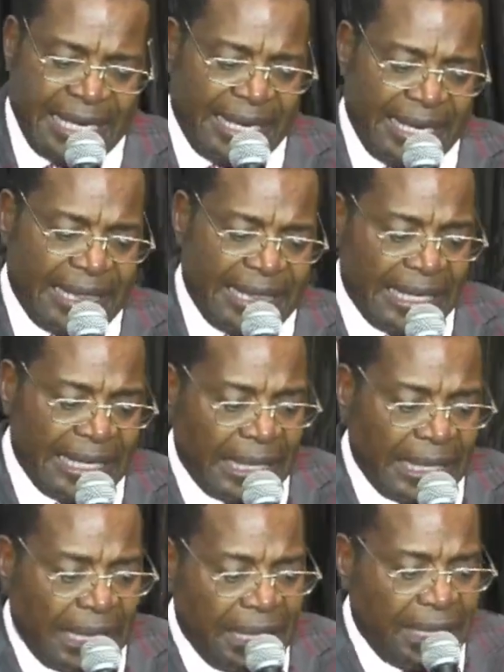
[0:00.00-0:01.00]
and the
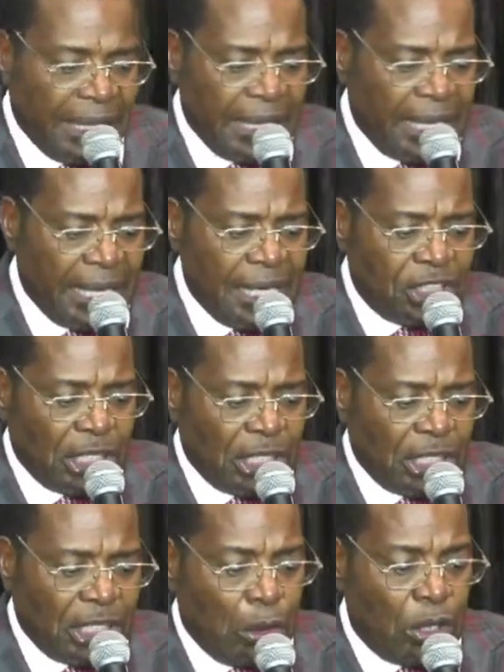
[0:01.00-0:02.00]
unclean shall
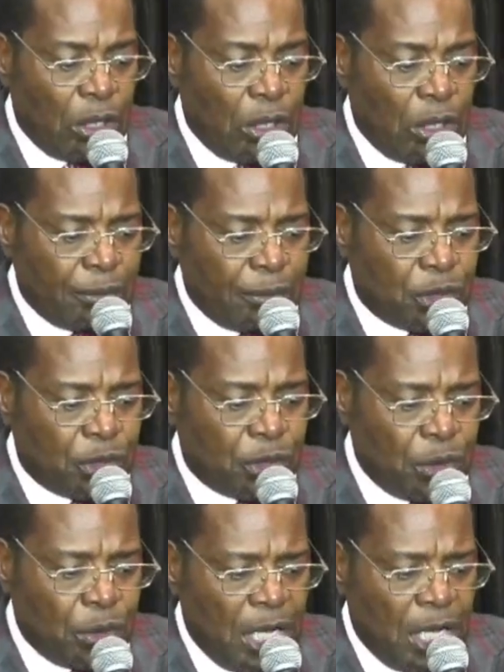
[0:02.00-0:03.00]
no longer come to
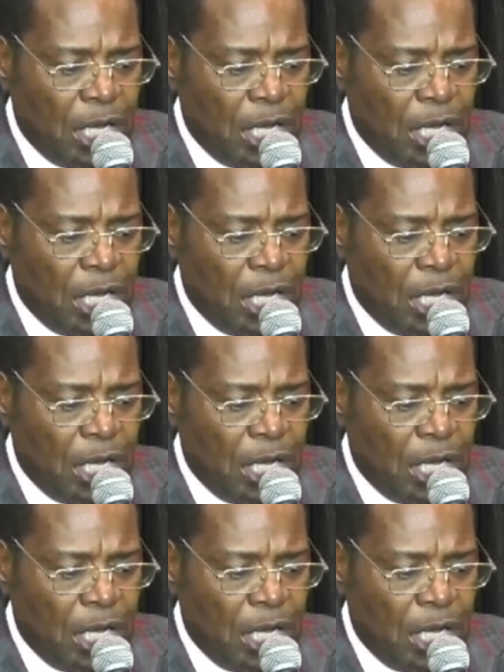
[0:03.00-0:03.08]
you.